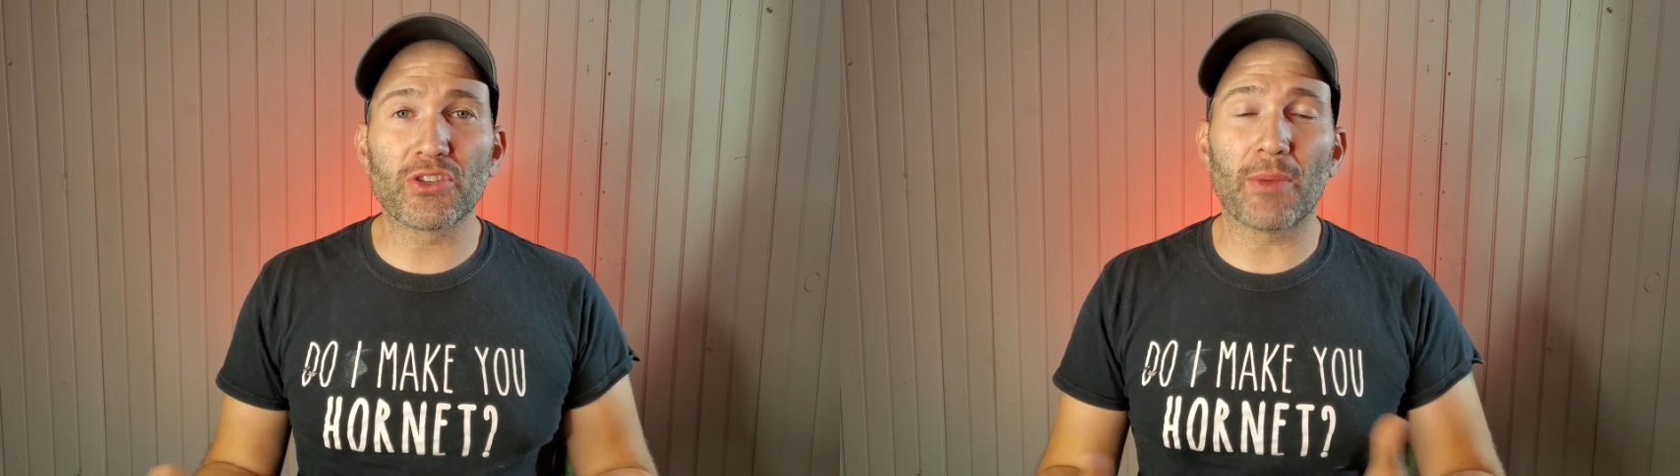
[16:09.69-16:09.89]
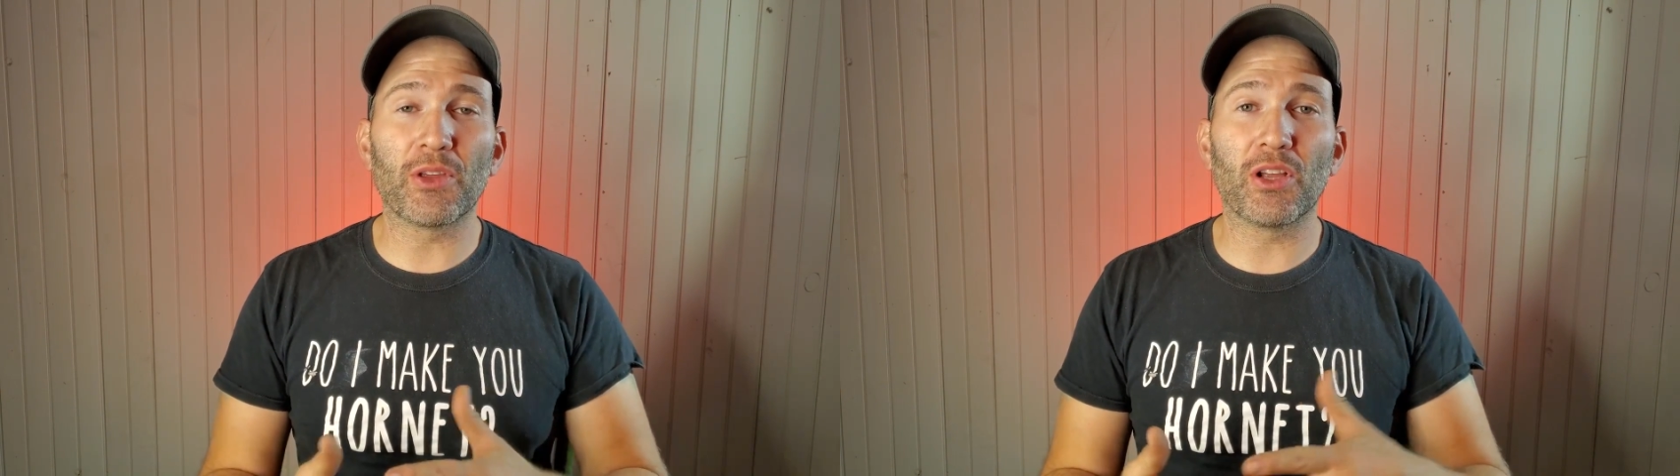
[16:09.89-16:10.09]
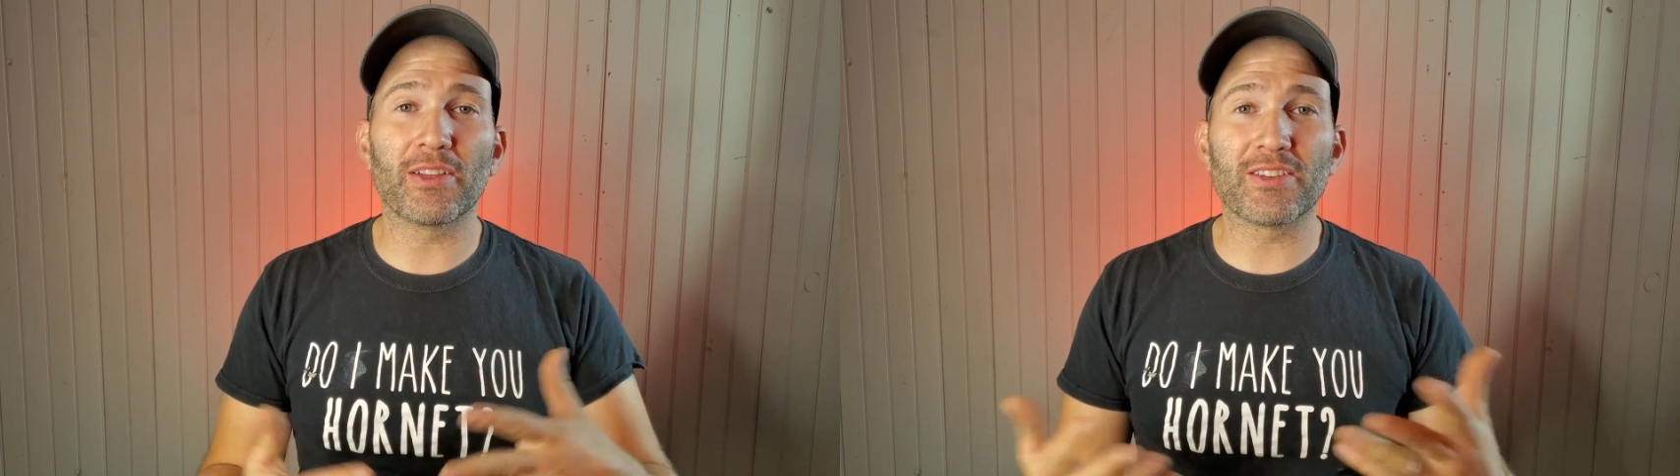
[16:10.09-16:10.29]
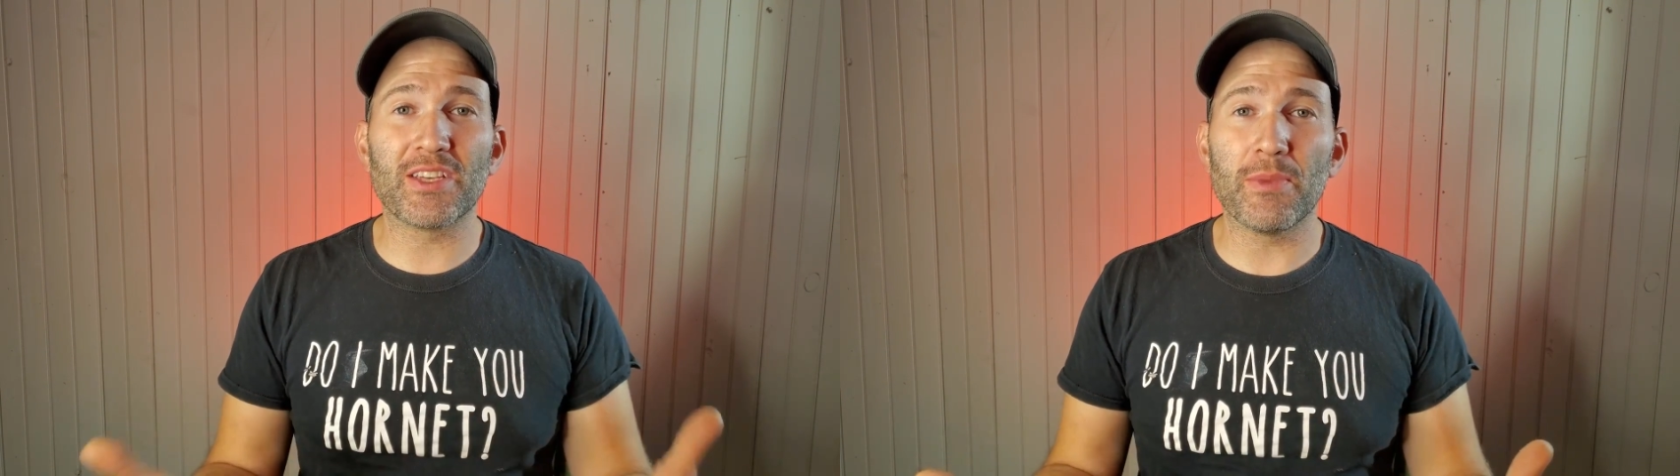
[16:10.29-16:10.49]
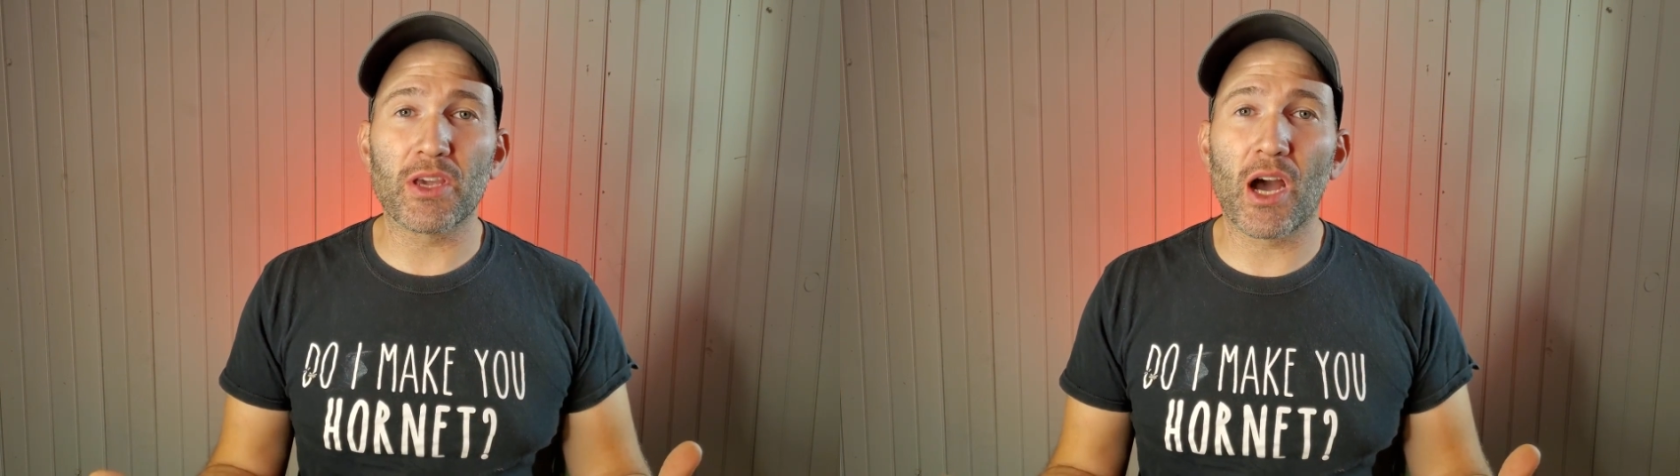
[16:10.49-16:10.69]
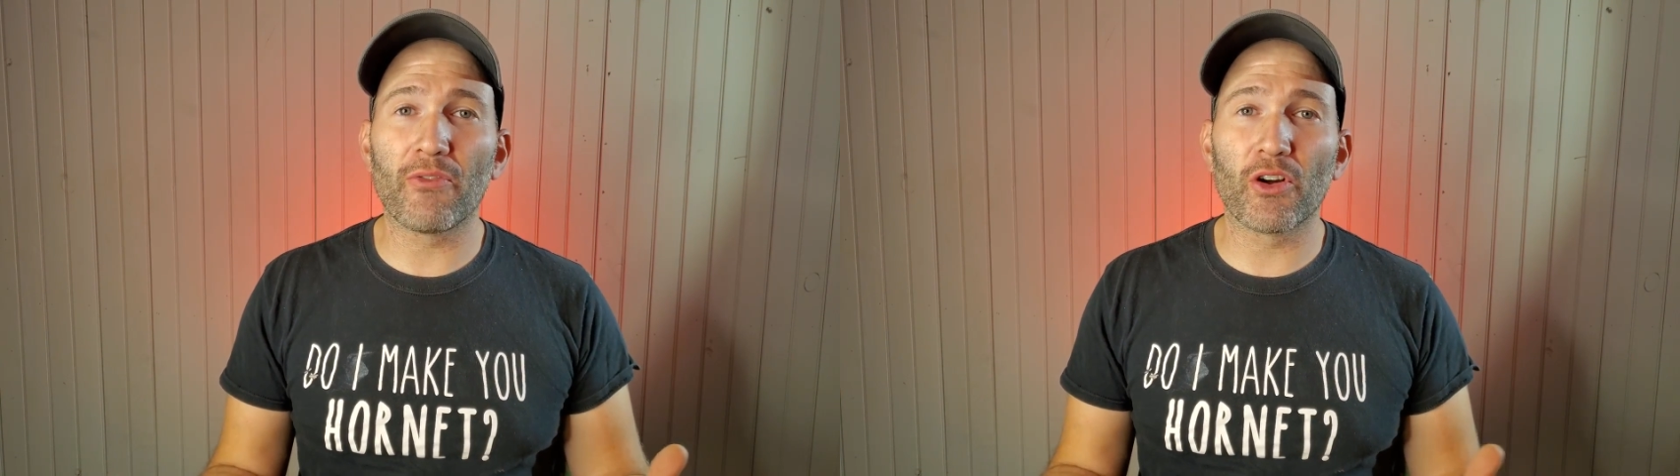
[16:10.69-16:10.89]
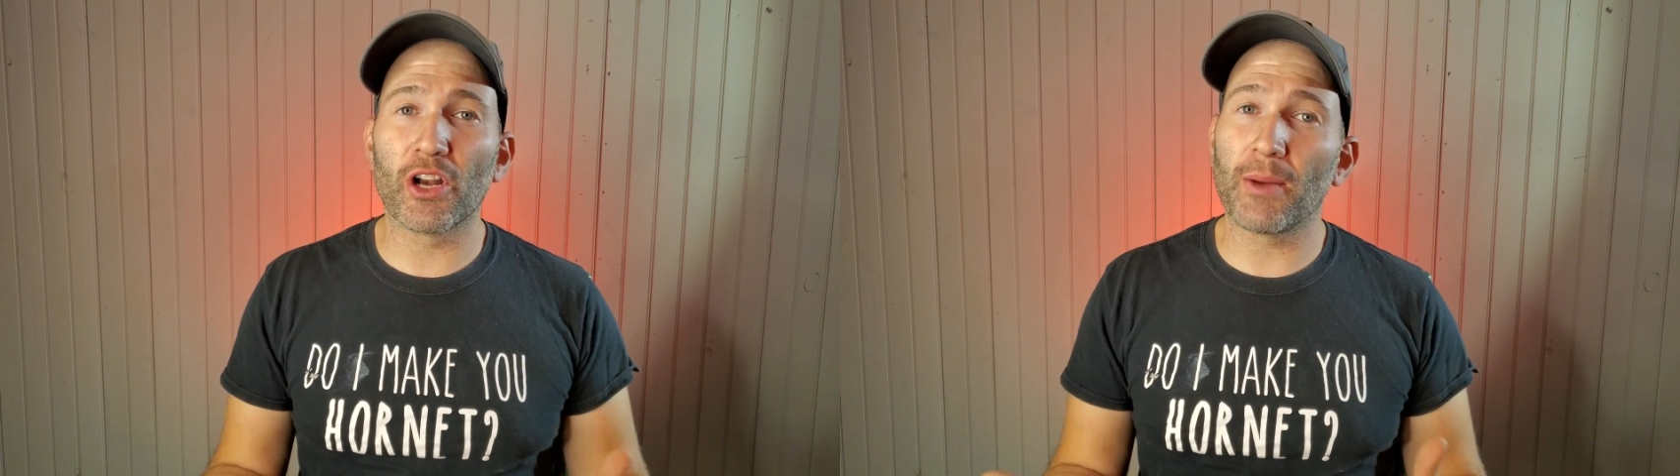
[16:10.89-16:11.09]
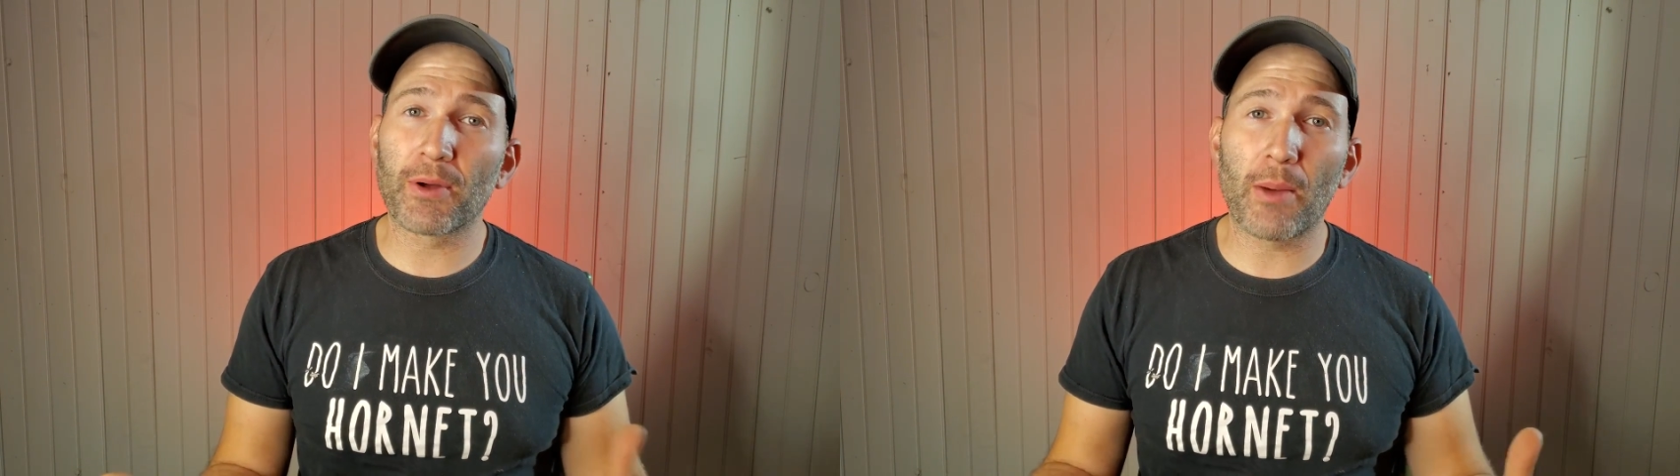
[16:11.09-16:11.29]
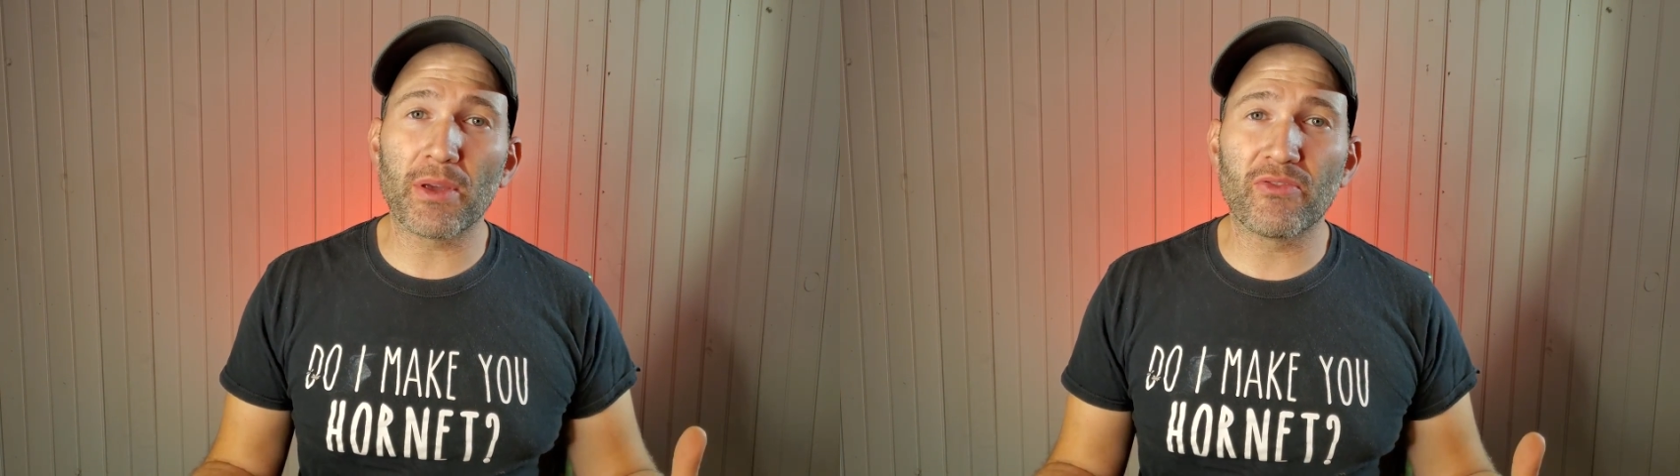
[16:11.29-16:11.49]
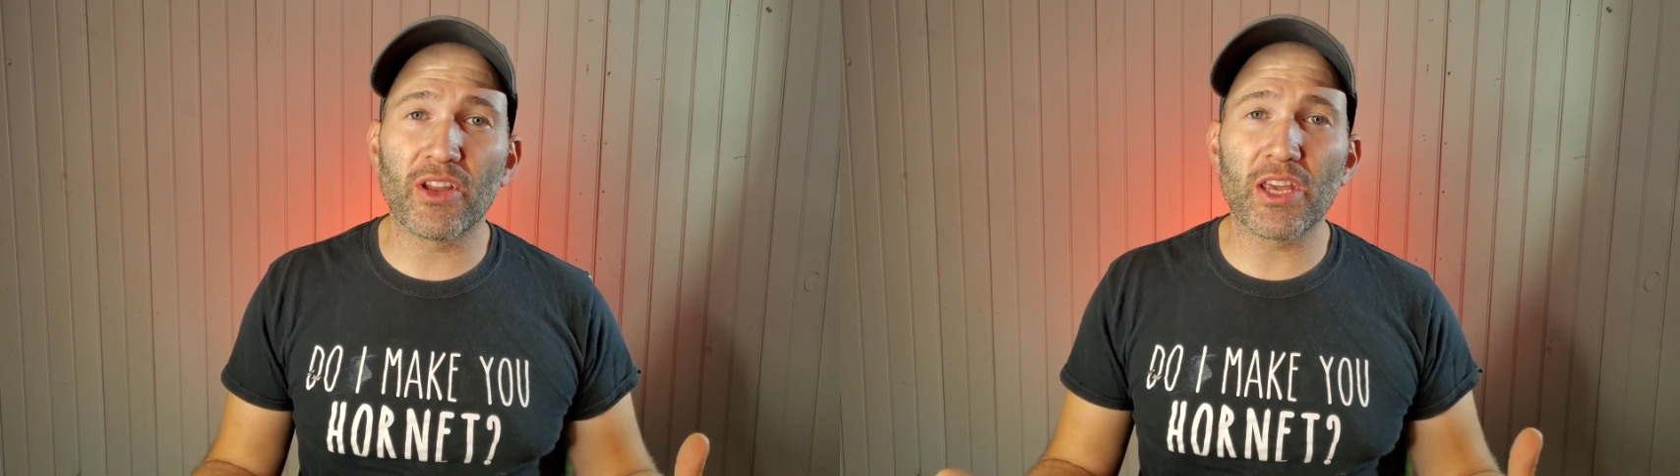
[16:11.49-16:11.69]
or something you'd like to see me cover in an
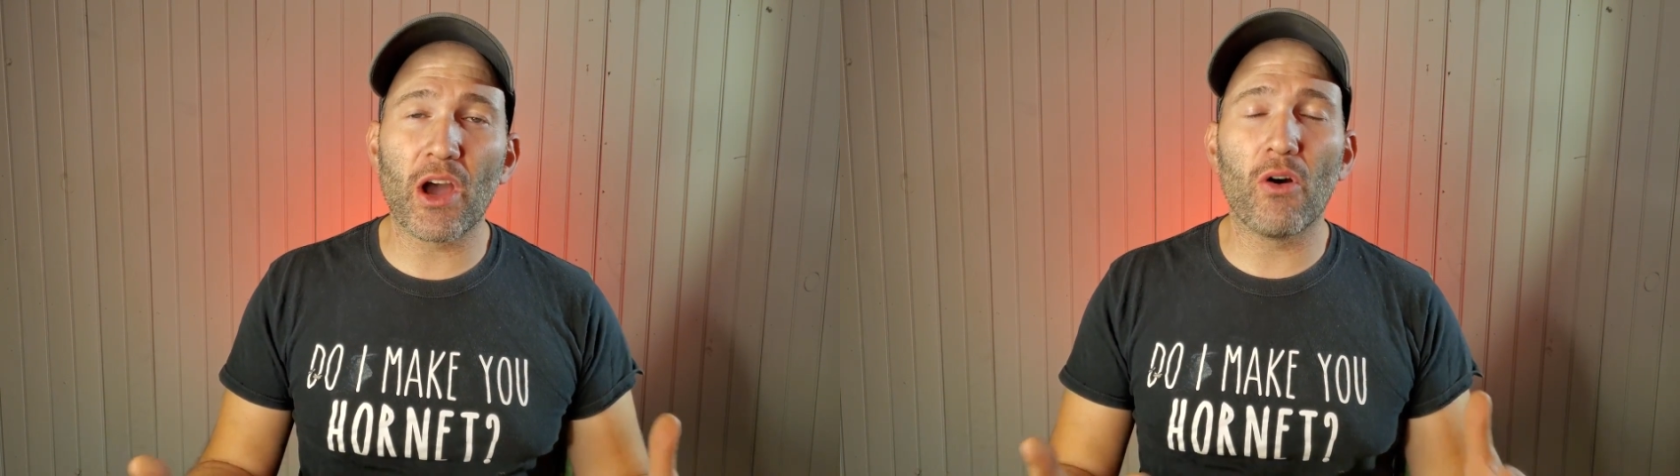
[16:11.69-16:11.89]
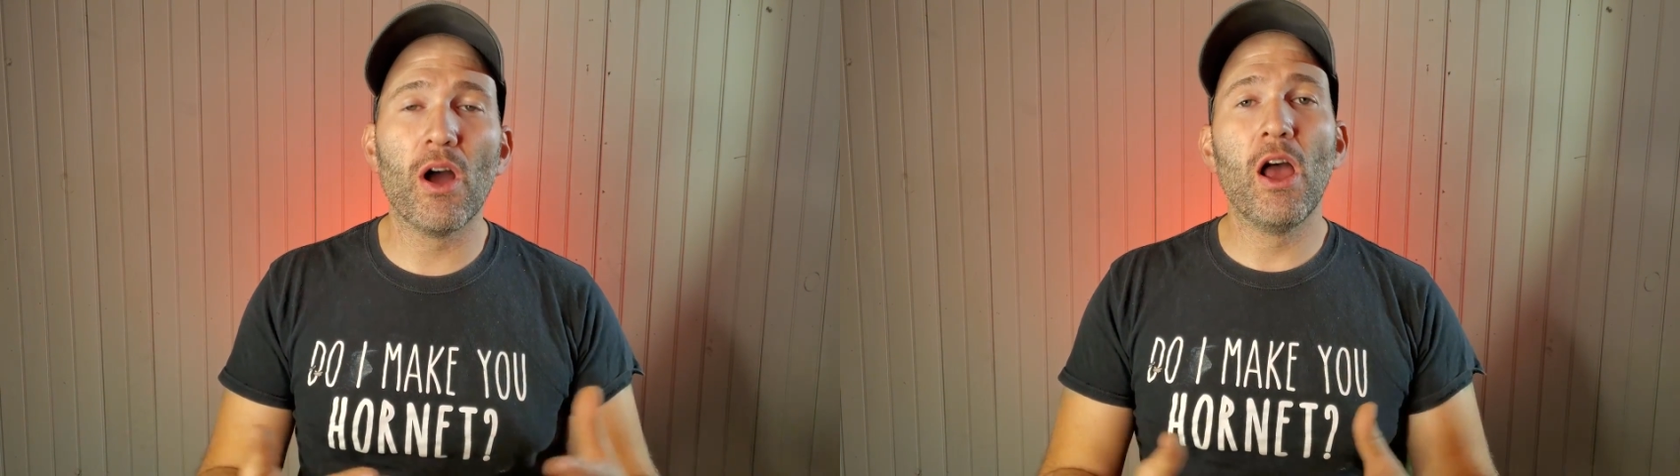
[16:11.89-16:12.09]
upcoming video,